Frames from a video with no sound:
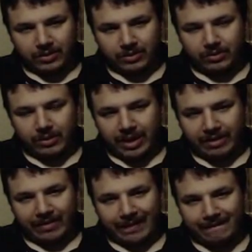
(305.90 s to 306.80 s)

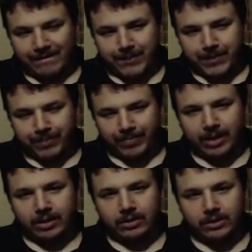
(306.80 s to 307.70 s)
whatever.
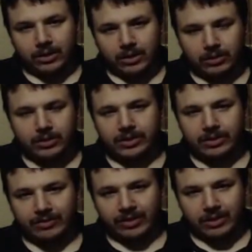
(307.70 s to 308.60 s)
You
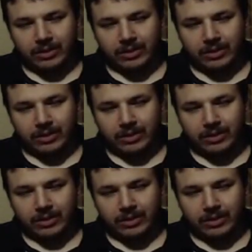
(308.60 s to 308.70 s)
deserve it.